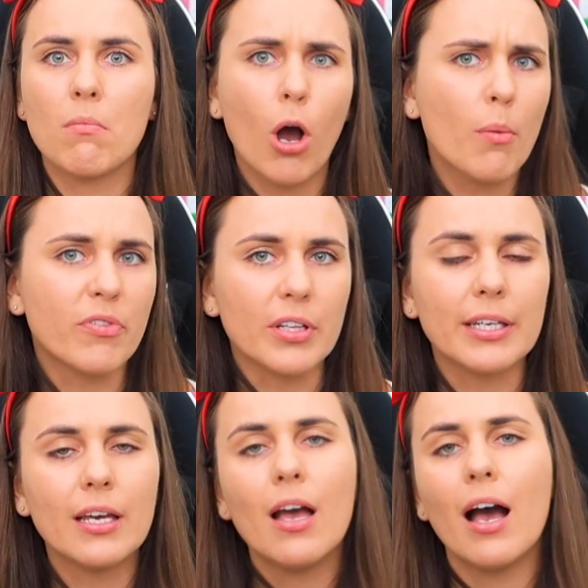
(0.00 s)

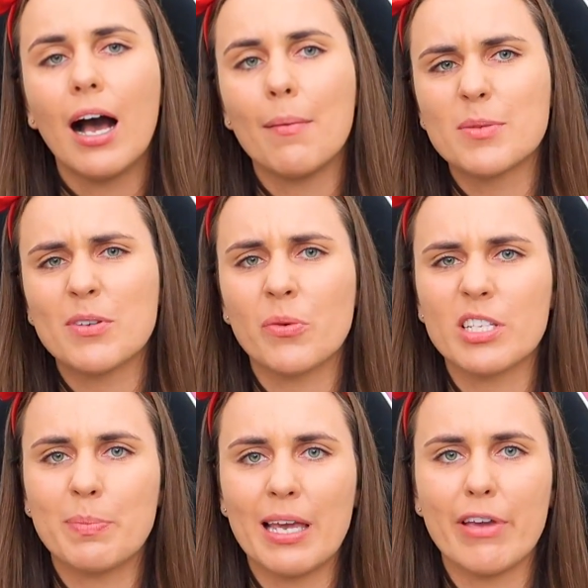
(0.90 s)
hopefully, especially
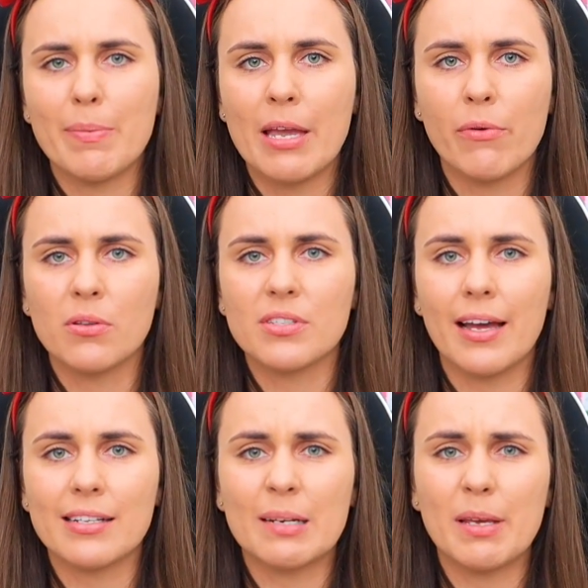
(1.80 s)
once PvP runs
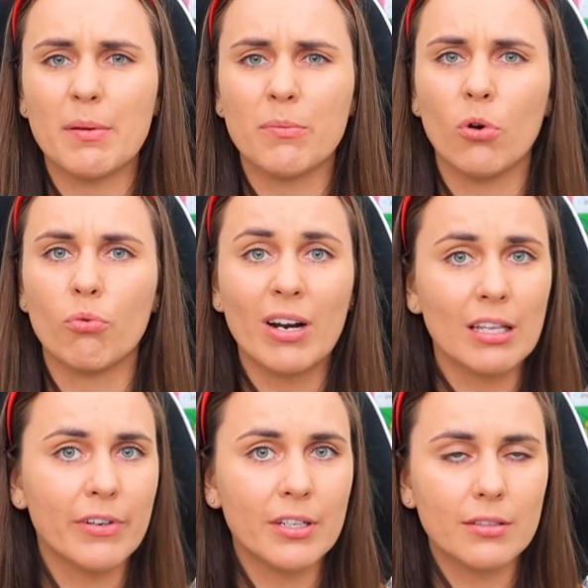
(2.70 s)
out. It's going to be a bit more
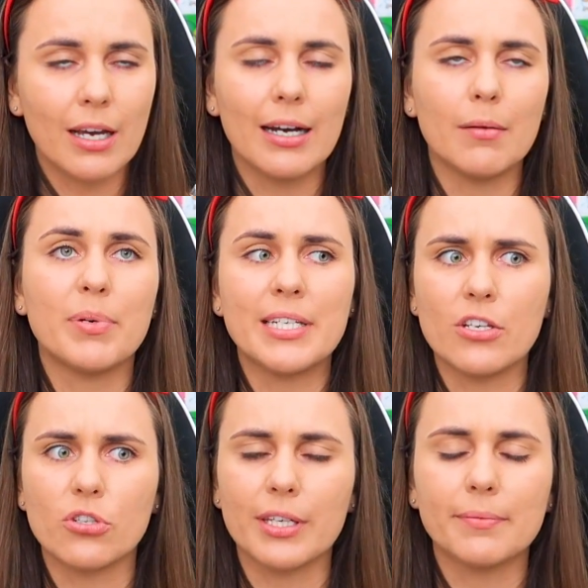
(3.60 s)
relevant,
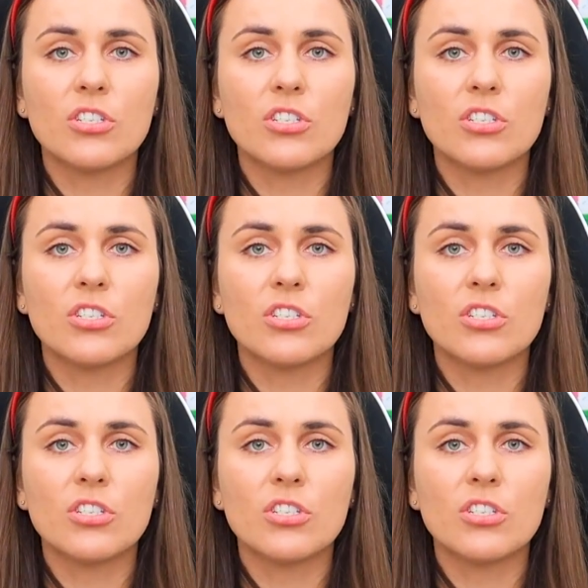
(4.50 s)
potentially.